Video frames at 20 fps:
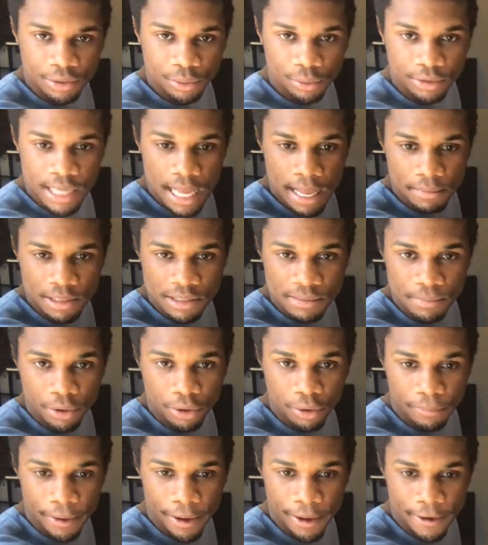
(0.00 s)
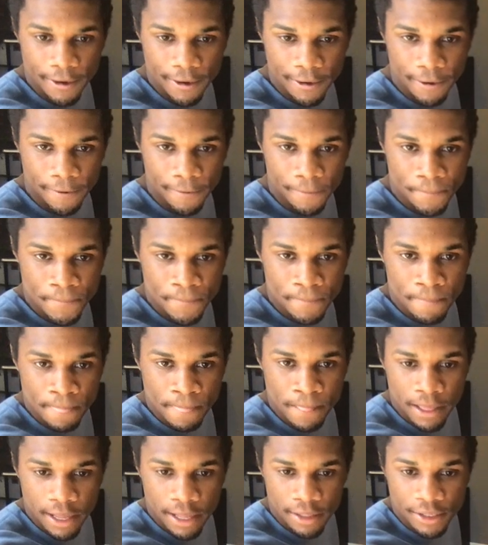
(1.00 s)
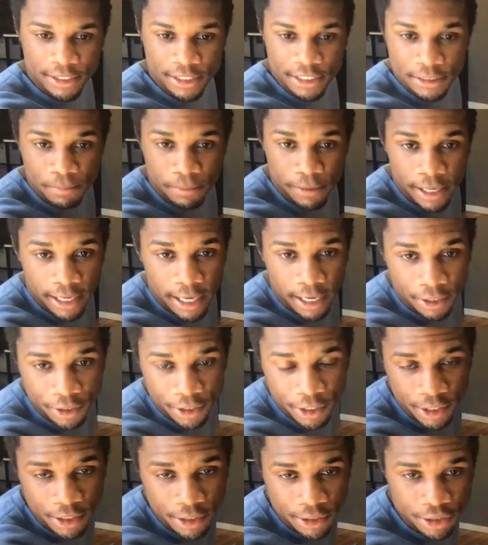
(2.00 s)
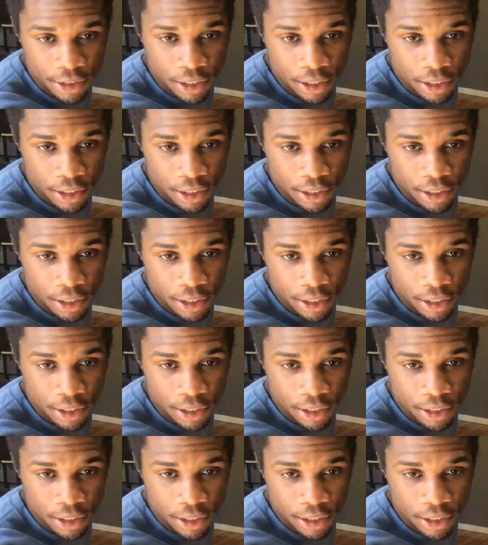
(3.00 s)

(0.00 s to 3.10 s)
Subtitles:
So we'll tap this middle button here. And this is Plant ID.